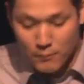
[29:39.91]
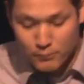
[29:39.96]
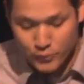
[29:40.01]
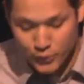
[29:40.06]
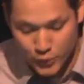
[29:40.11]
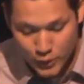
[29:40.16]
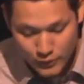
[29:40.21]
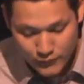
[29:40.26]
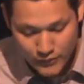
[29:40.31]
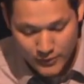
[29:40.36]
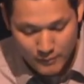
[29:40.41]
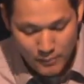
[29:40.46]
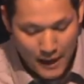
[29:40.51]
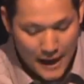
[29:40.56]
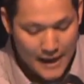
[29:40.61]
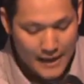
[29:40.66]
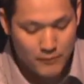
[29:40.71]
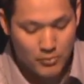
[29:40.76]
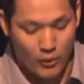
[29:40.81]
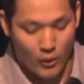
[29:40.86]
prove the
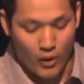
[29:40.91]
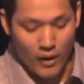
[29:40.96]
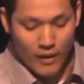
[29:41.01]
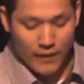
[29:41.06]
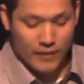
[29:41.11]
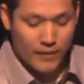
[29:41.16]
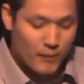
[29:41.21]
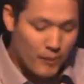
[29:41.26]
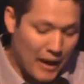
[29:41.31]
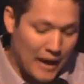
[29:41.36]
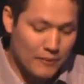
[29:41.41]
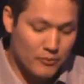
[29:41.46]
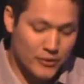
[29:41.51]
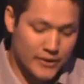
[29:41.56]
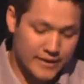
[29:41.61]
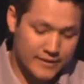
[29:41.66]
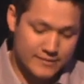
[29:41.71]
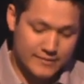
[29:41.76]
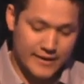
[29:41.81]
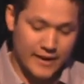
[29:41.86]
Bible. The Bible
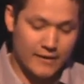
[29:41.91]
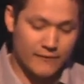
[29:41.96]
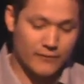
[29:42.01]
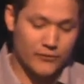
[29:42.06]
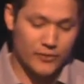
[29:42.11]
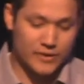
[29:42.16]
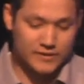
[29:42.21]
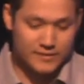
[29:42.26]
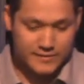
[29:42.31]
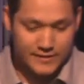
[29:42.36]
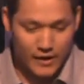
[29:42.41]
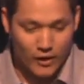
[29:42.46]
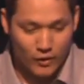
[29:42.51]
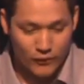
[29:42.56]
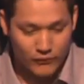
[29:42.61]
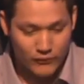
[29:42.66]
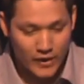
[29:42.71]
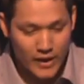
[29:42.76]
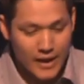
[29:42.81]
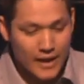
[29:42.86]
can stand for
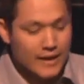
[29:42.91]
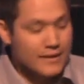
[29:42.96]
itself.